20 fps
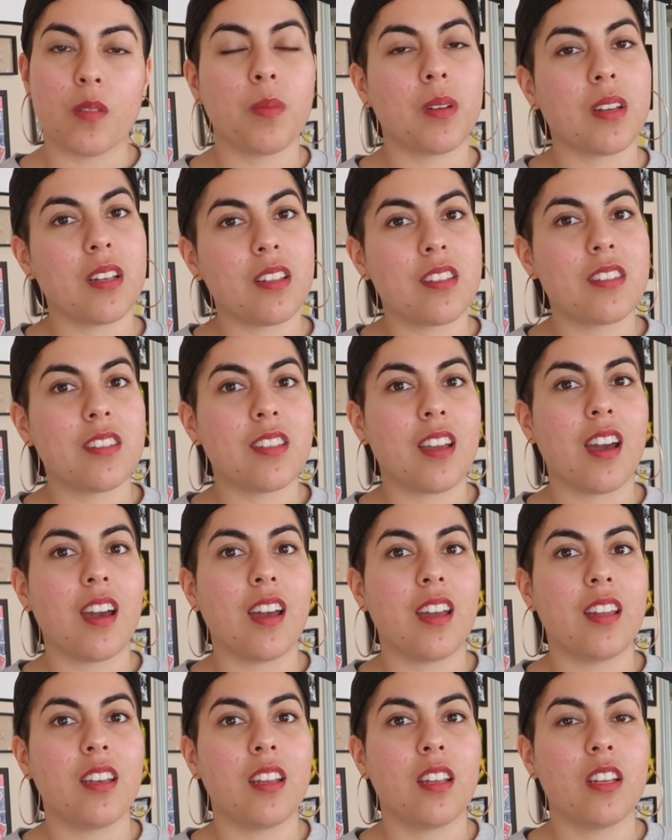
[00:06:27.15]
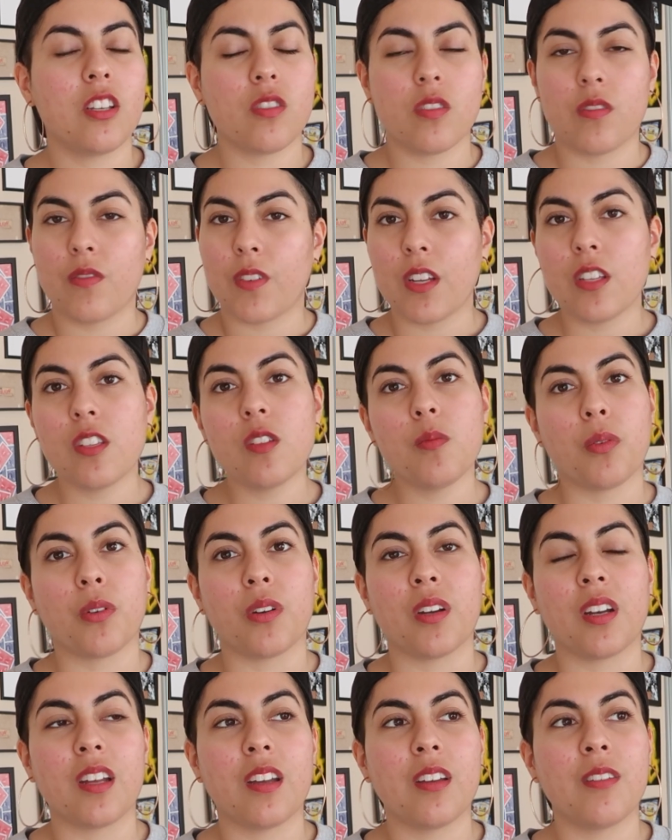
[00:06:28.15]
but instead she was very
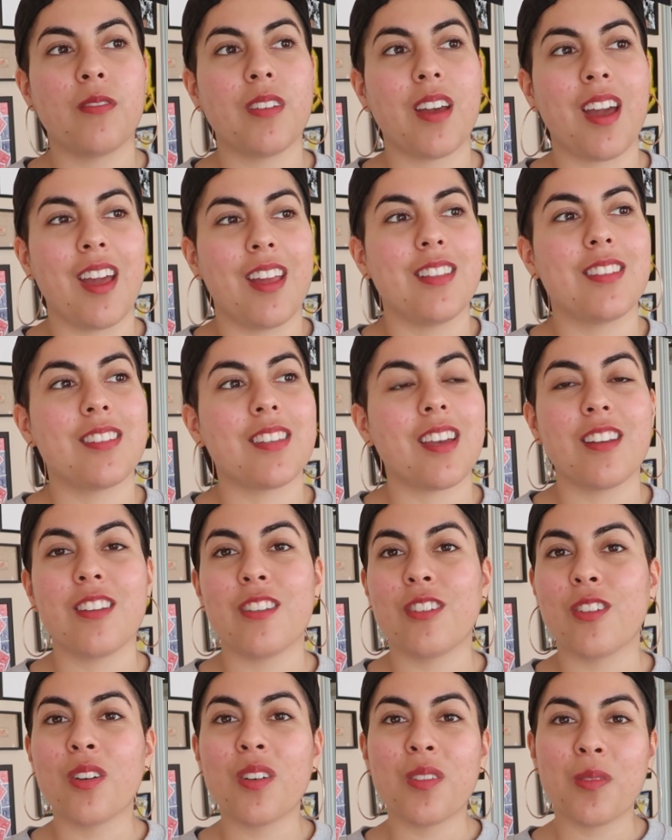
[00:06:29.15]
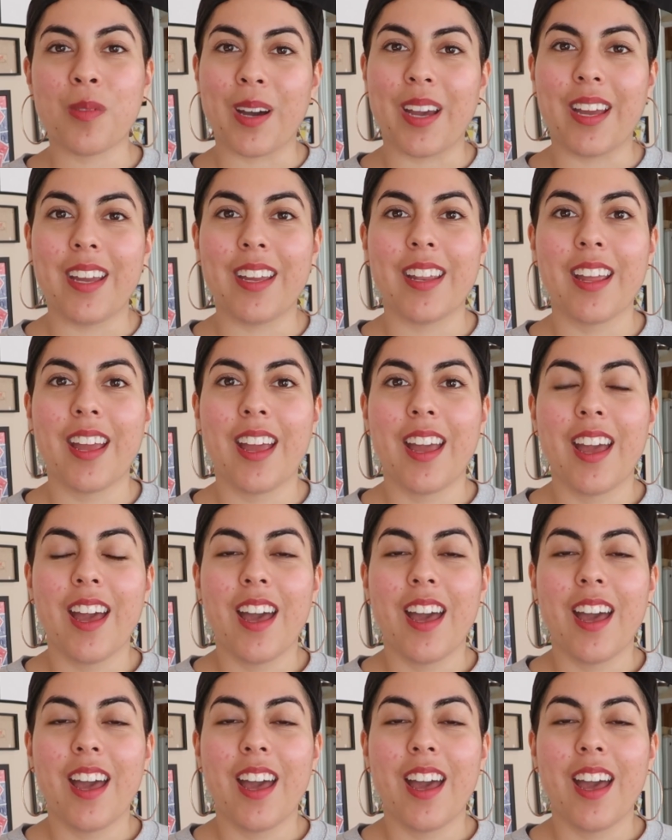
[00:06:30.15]
supportive and said, you know what?